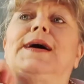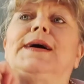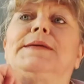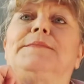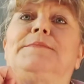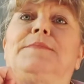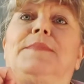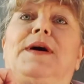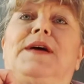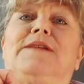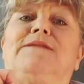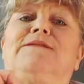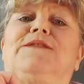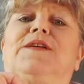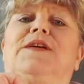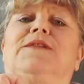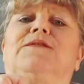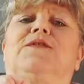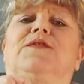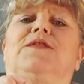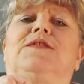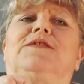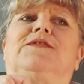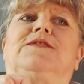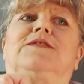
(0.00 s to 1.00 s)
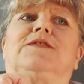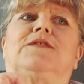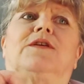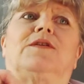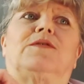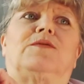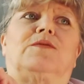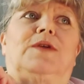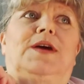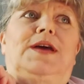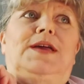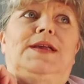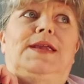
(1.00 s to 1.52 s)
My favorite
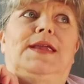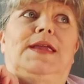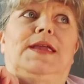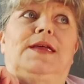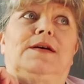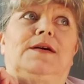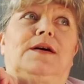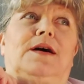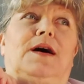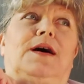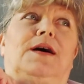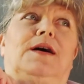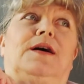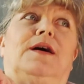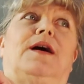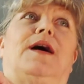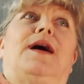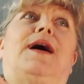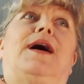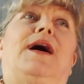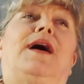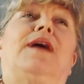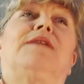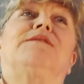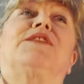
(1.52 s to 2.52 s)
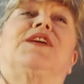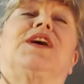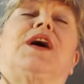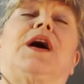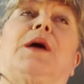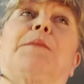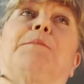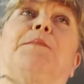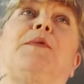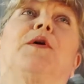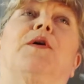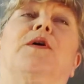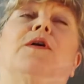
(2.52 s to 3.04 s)
song I have a
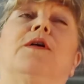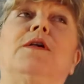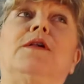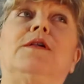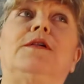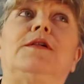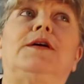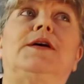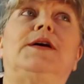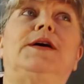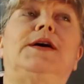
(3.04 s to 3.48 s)
couple.